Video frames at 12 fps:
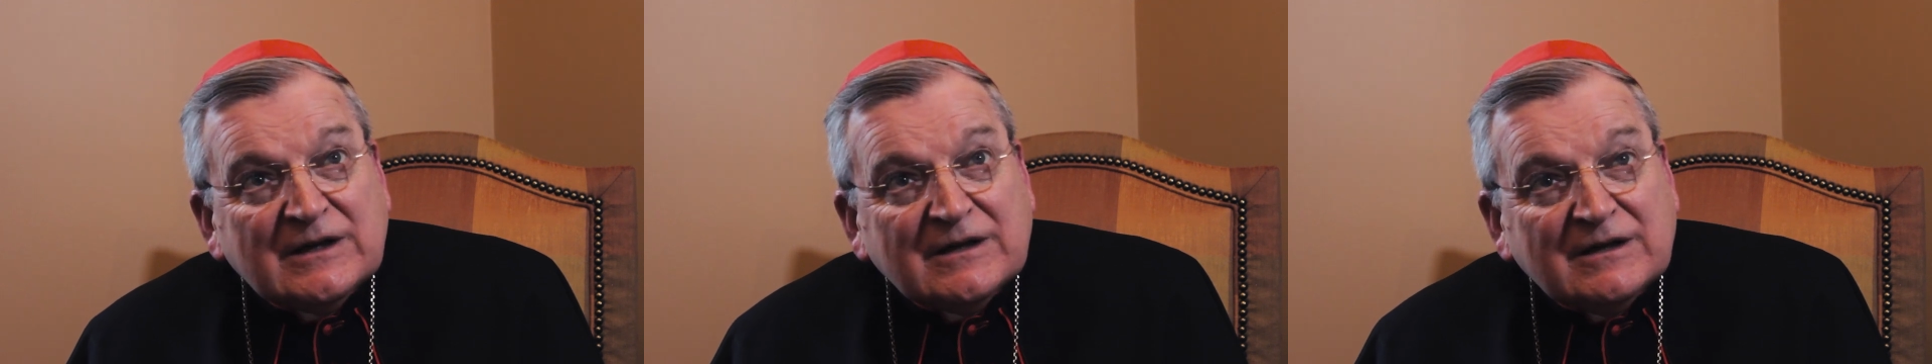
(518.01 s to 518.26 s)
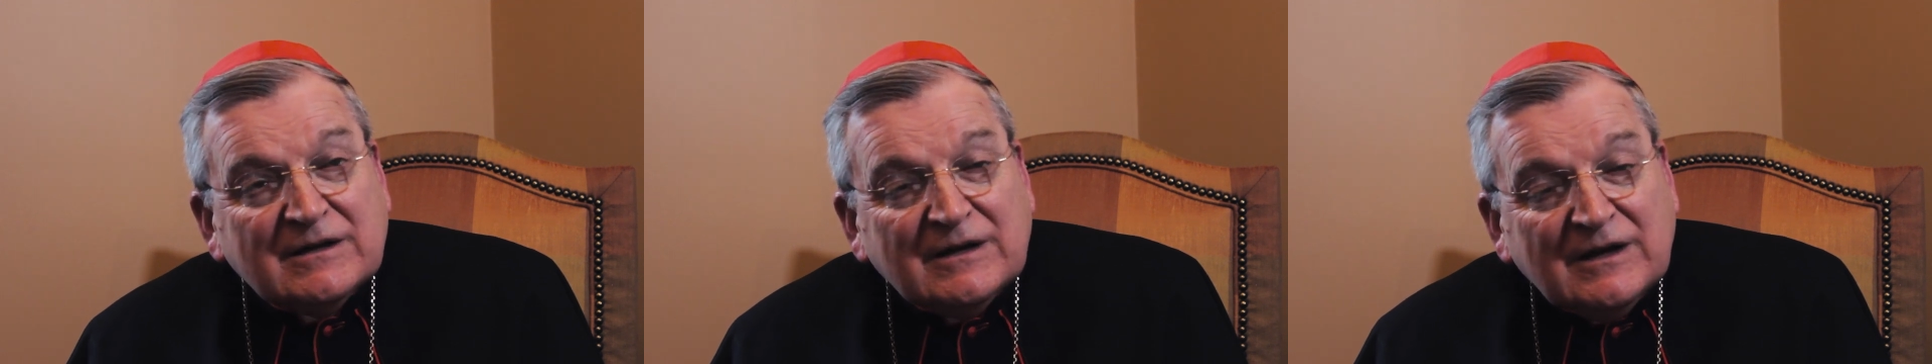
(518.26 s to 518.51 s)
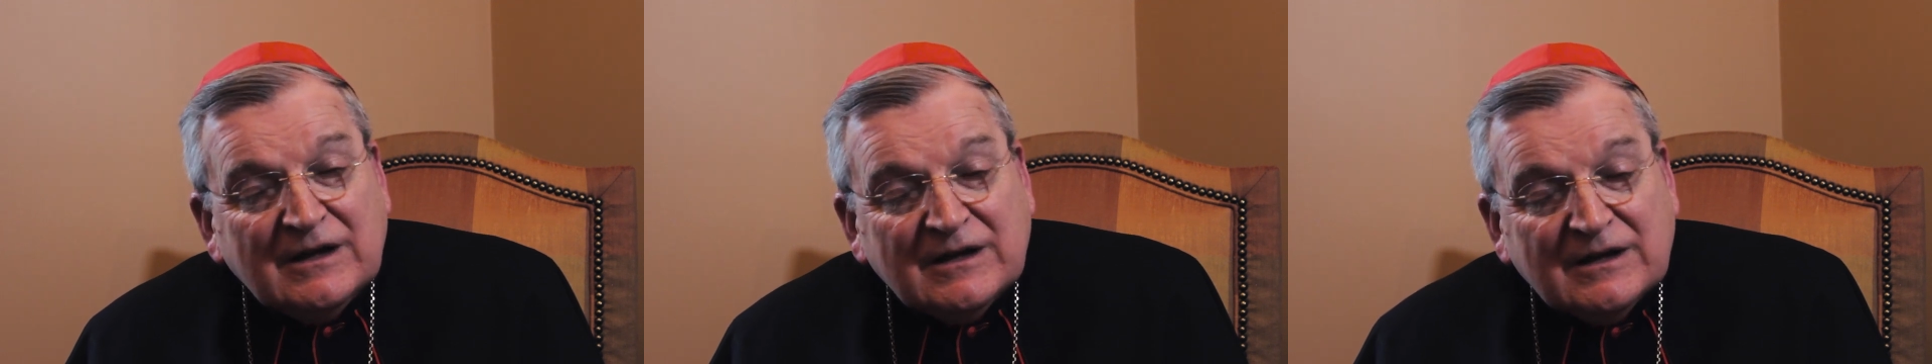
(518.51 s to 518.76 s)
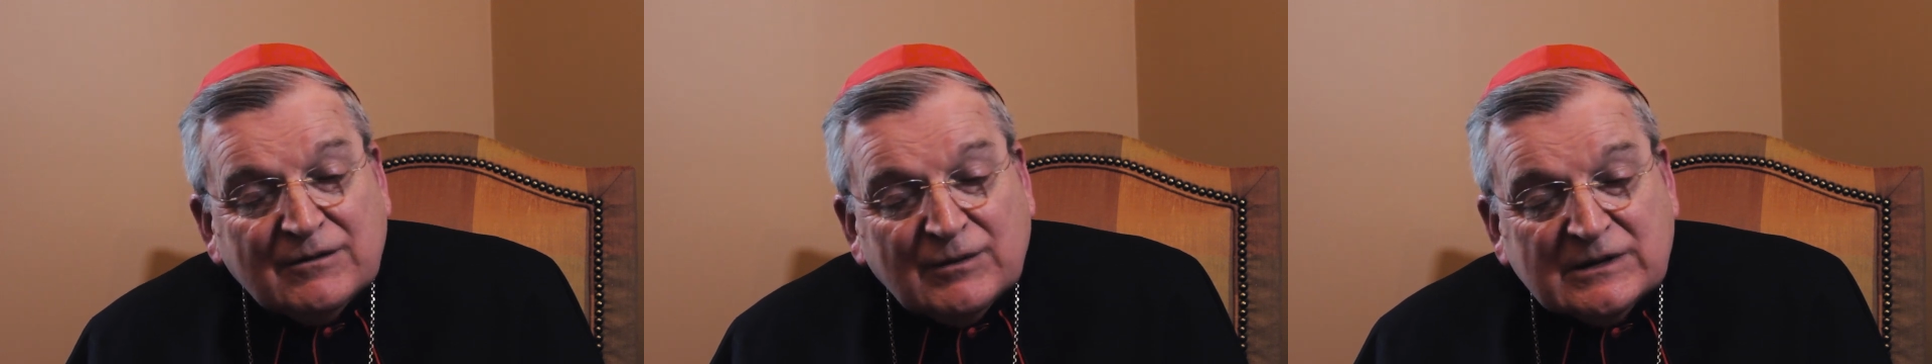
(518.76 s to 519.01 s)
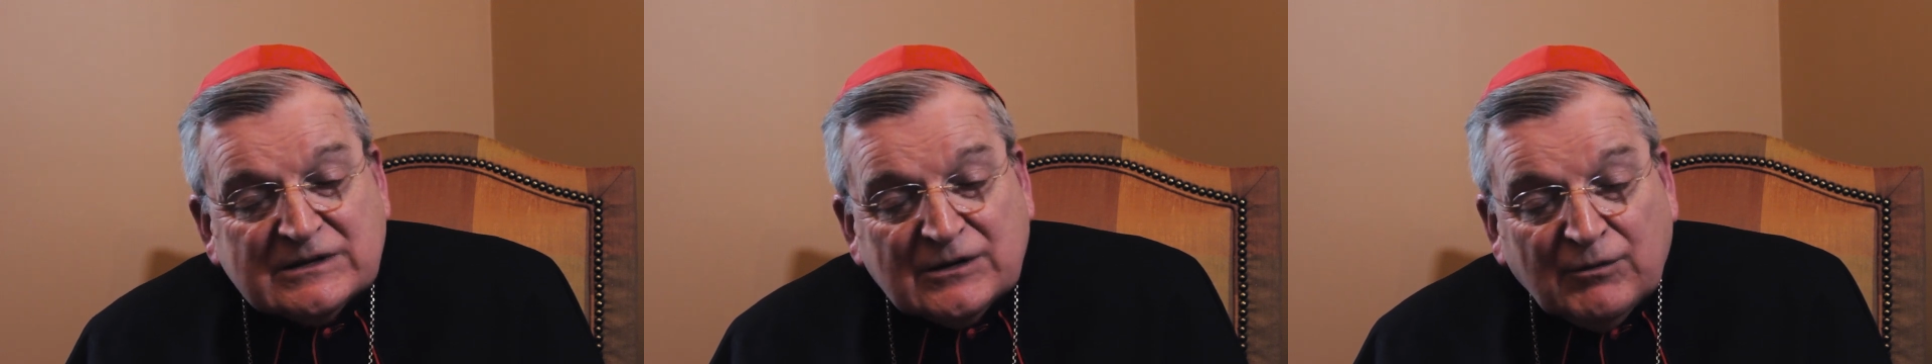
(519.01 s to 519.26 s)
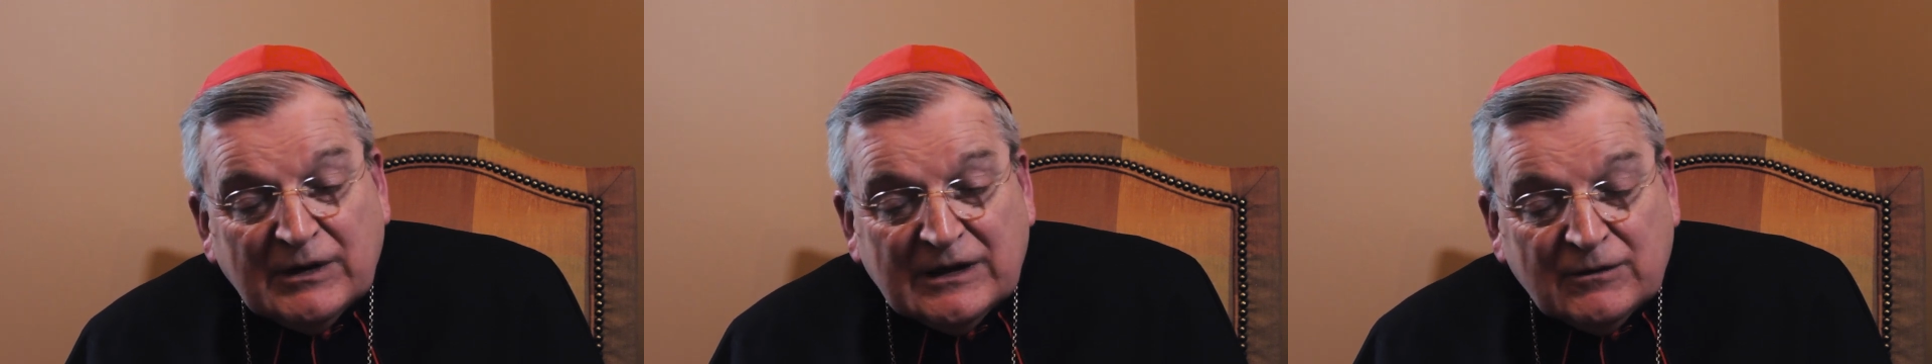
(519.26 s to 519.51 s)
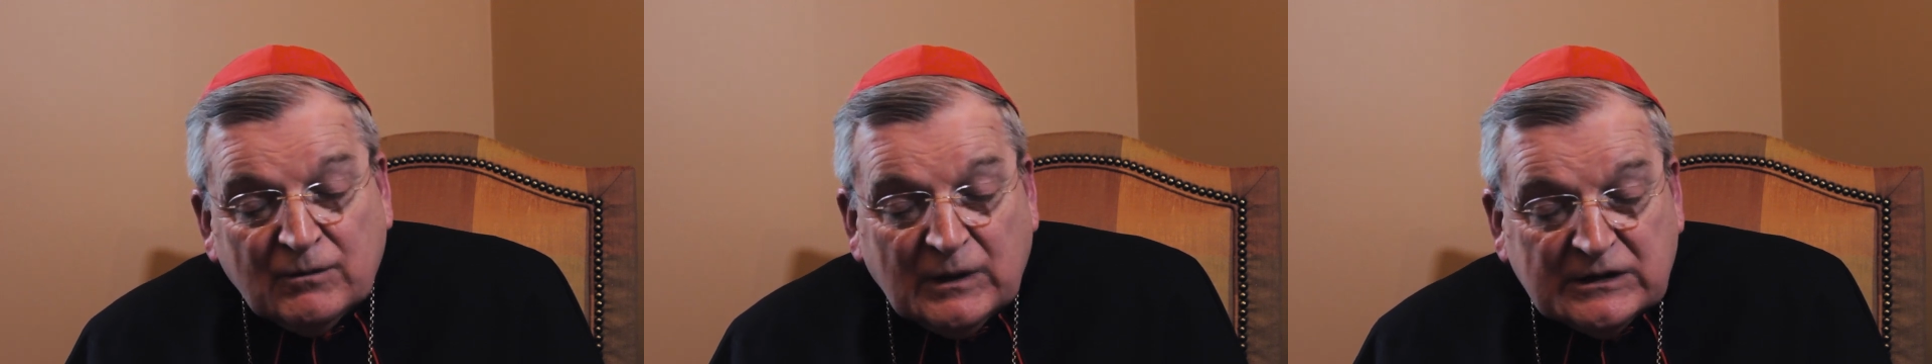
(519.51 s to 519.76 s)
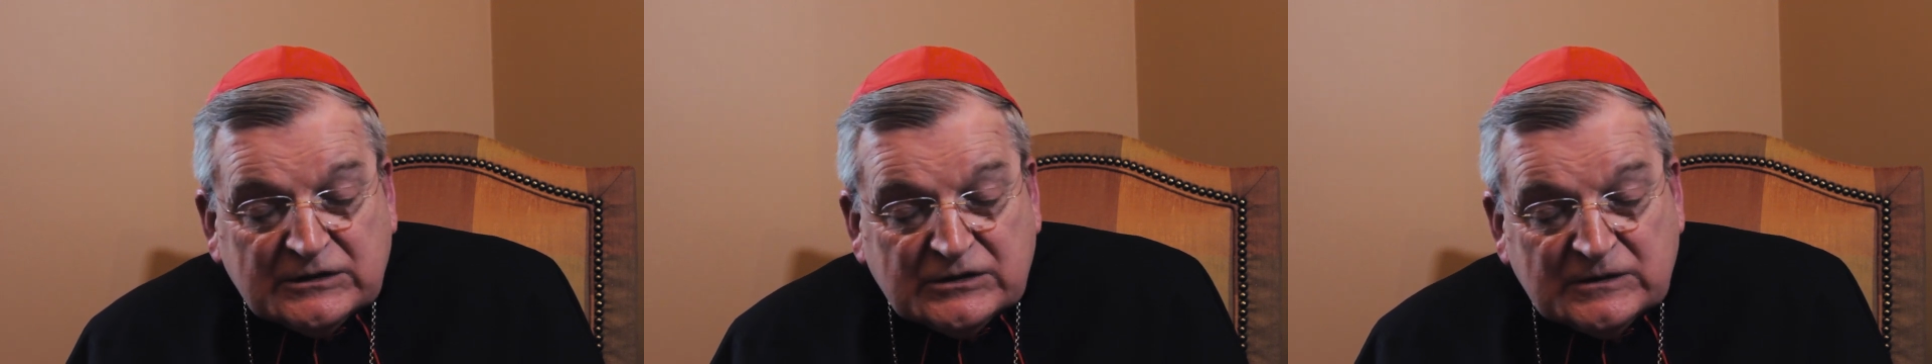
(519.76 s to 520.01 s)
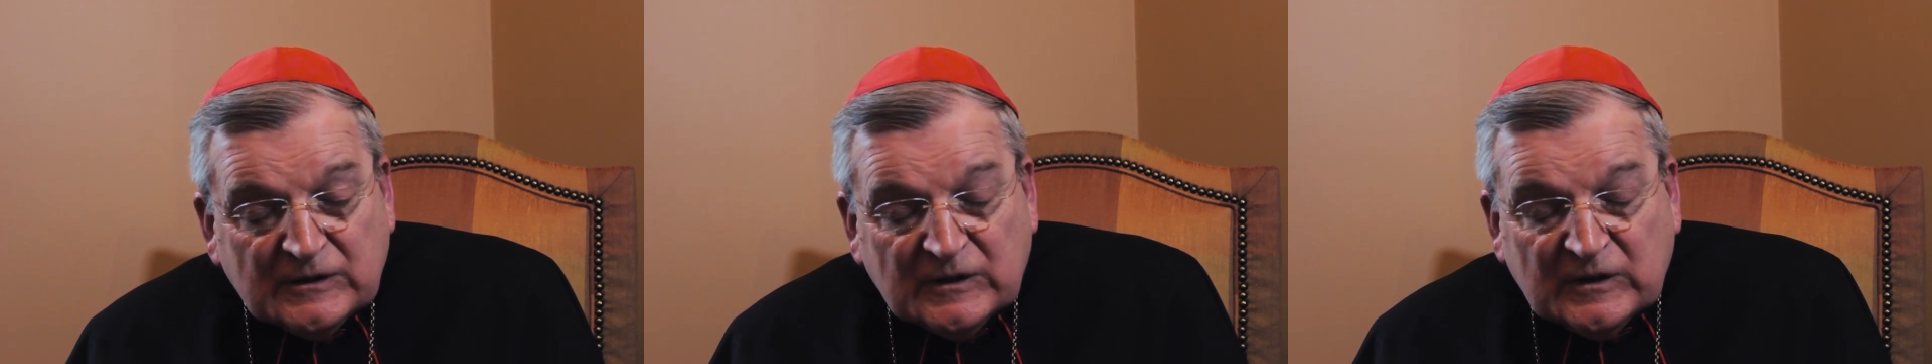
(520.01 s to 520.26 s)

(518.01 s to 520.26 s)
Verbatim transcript: and it was the way in which